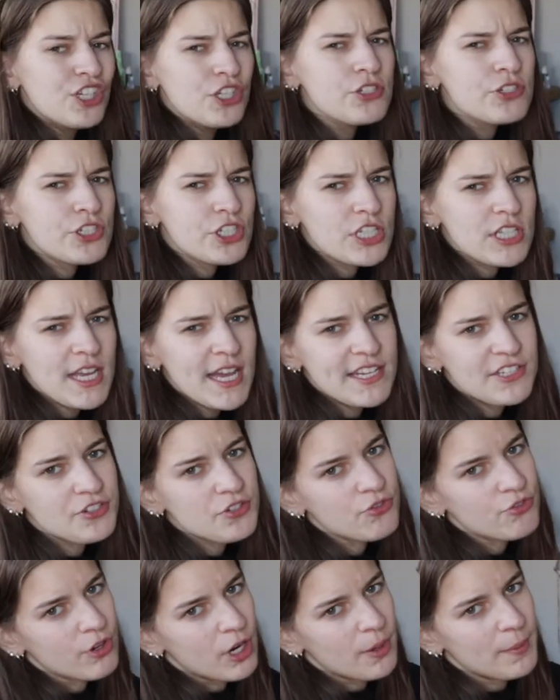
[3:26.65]
Usually I
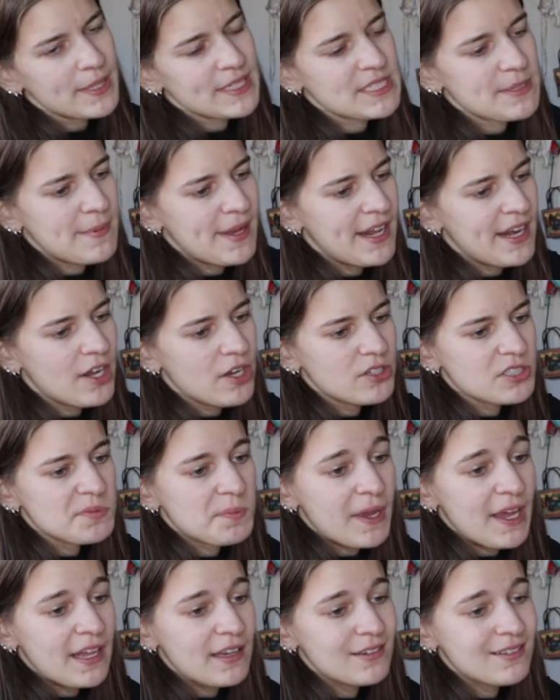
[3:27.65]
do Roma
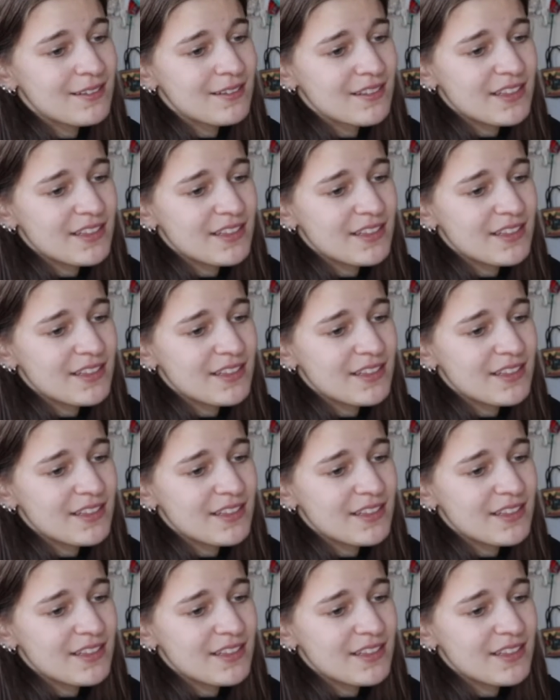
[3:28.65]
tomatoes, but